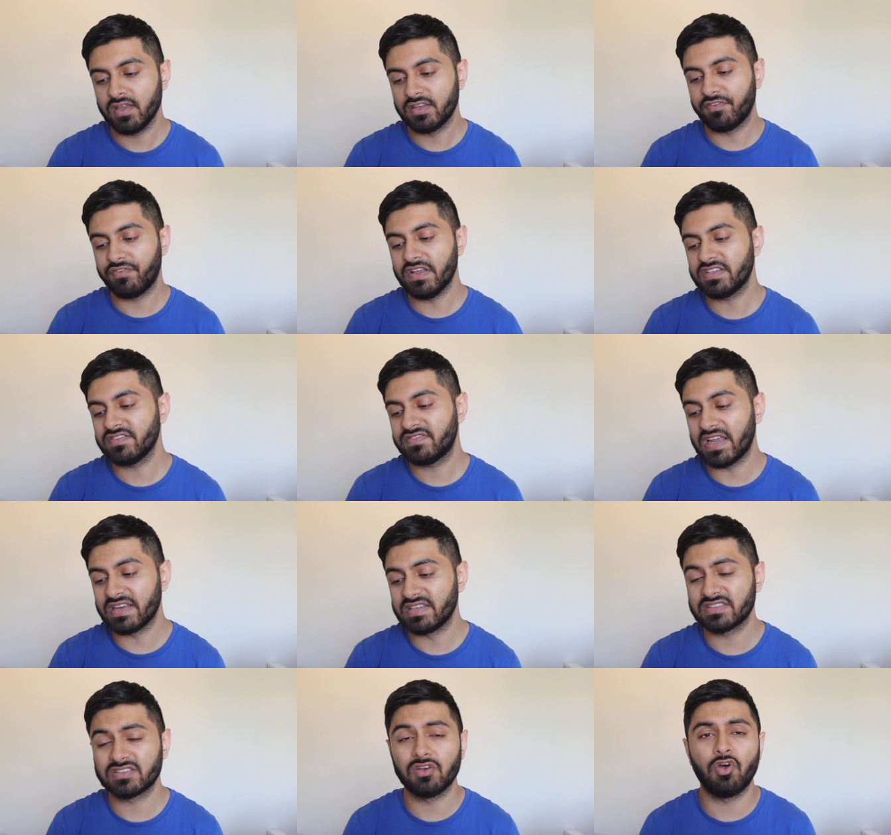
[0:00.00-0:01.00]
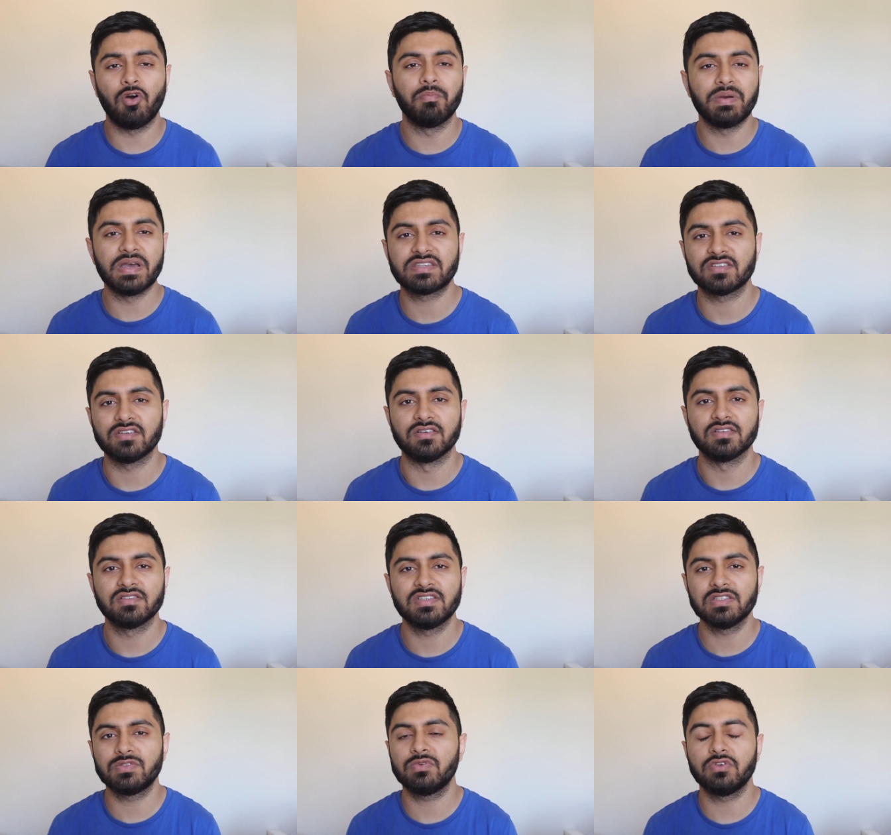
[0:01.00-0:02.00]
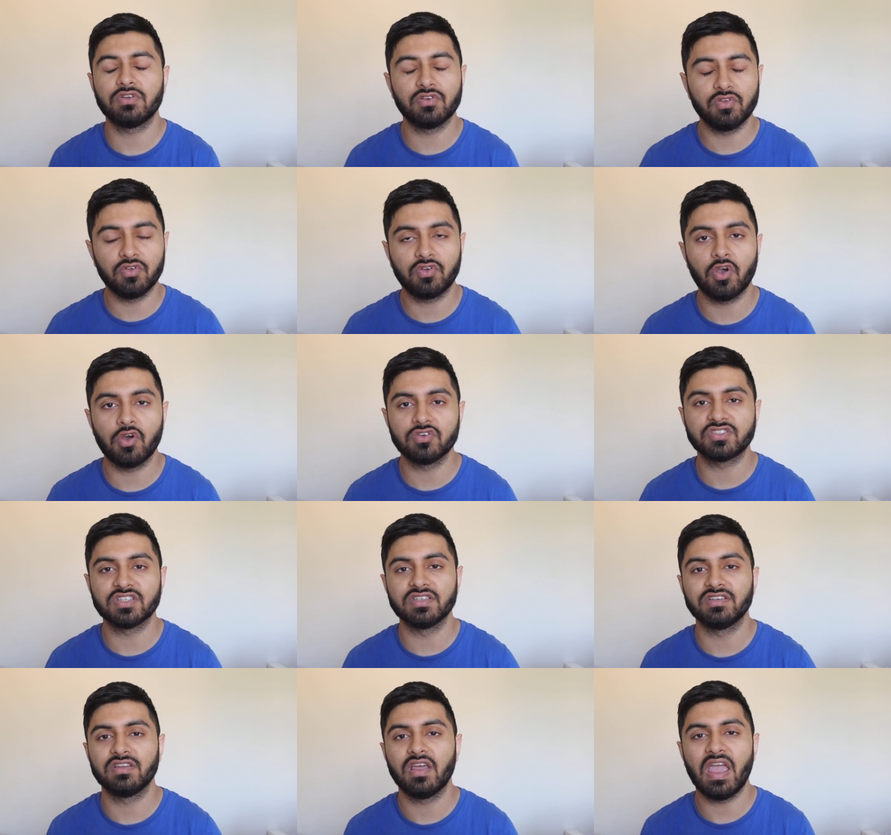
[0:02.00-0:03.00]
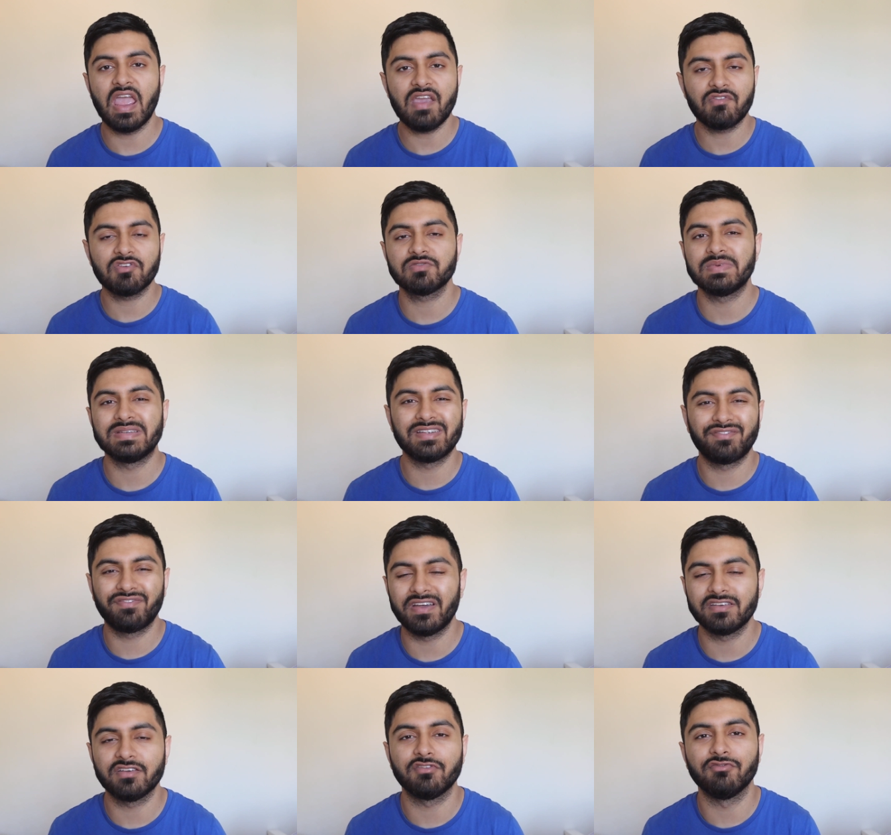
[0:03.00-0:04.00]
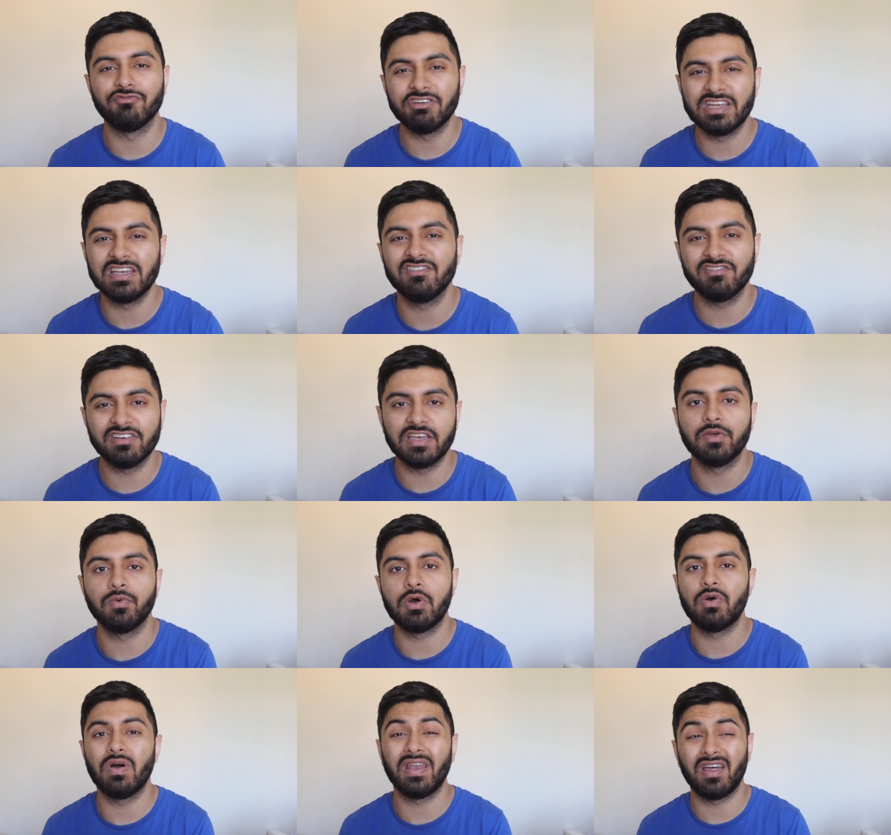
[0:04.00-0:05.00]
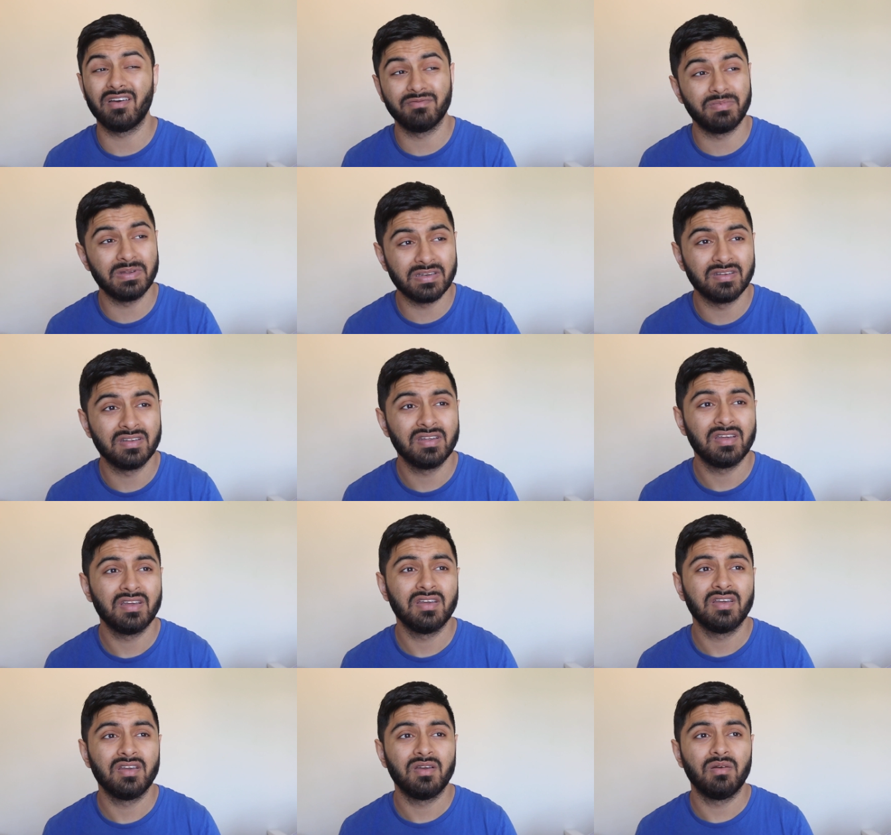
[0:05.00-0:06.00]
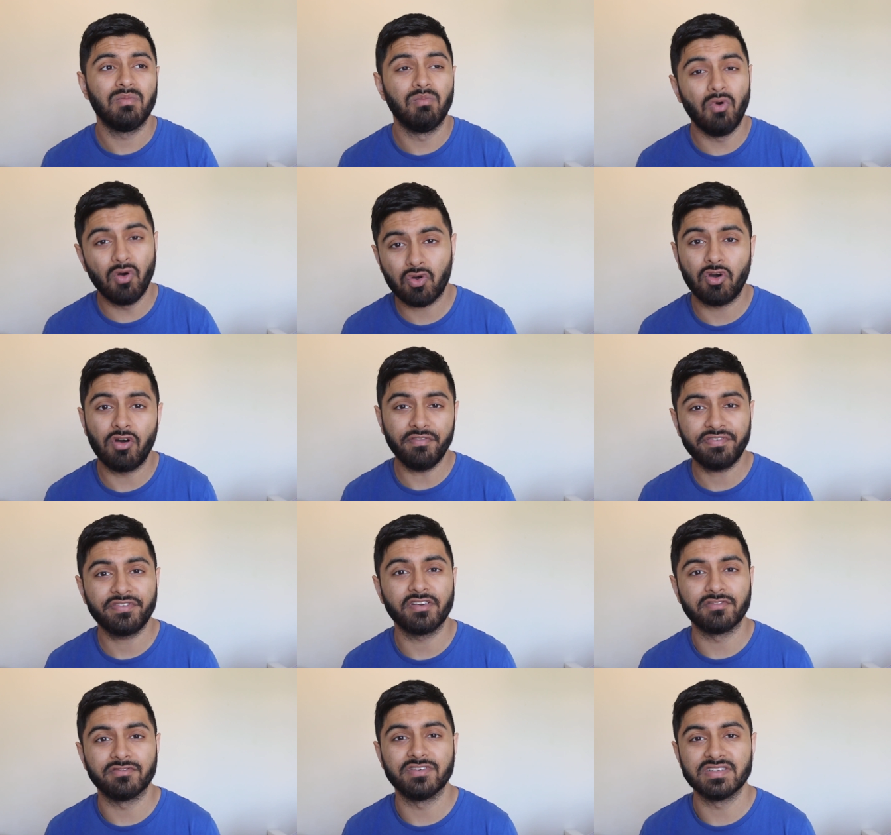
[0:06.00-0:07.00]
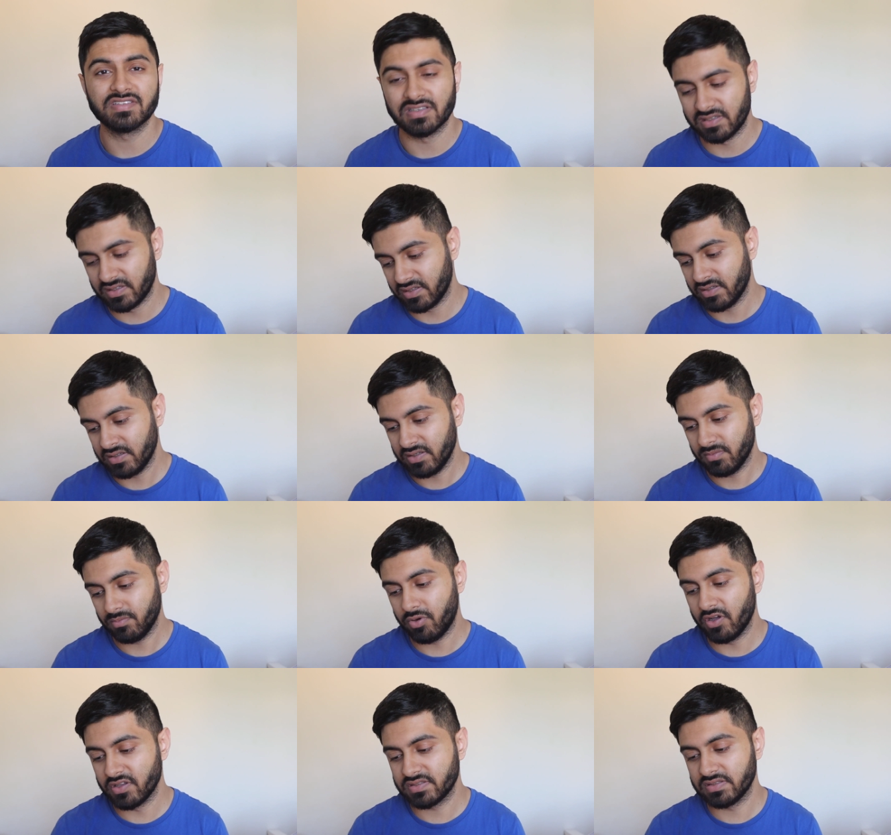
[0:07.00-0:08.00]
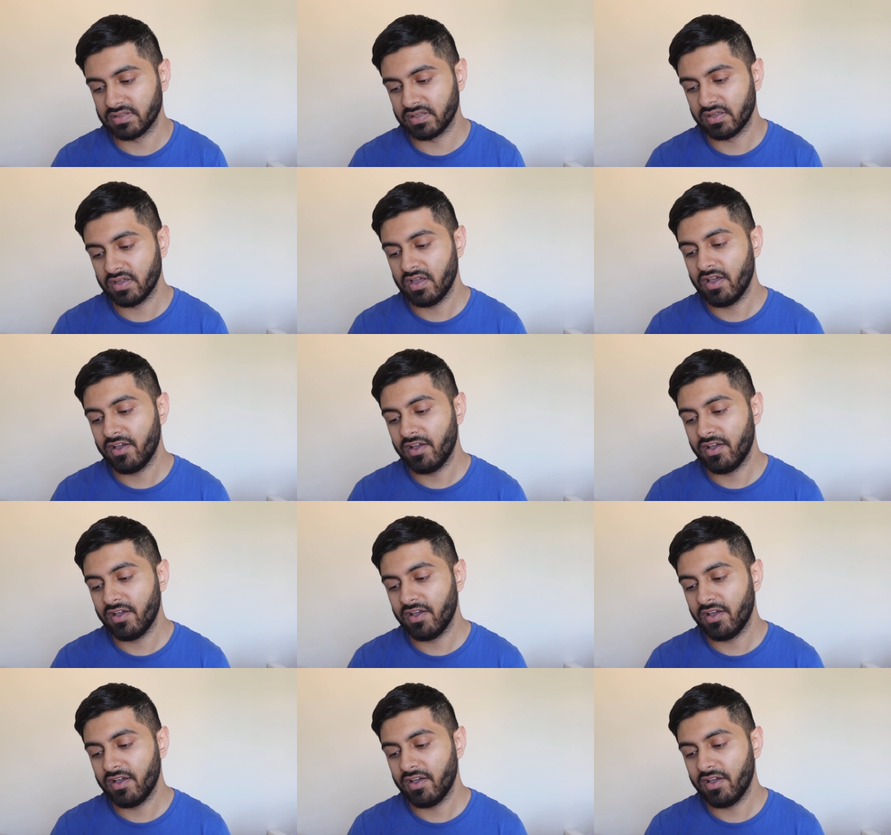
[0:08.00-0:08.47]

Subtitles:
Defensive tactics are a lot better. Since we've got a new coach in, everyone's been defending really, really well, and I've been more confident recently, personally.